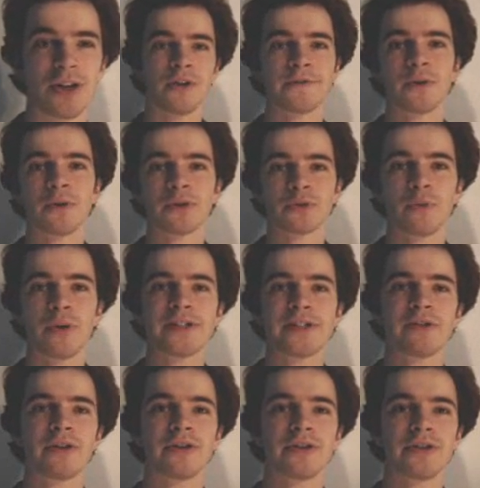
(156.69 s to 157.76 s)
Of course,
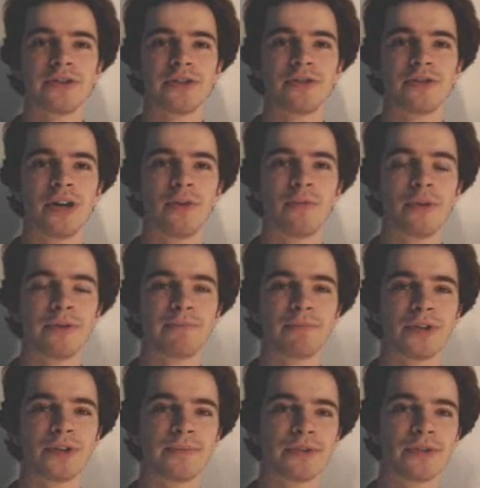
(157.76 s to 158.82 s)
watching Audition,
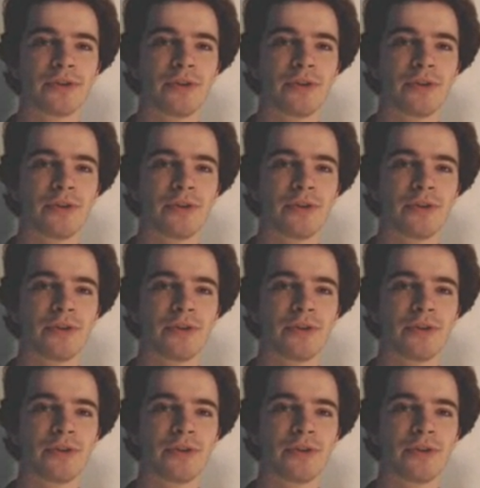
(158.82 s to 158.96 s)
one comes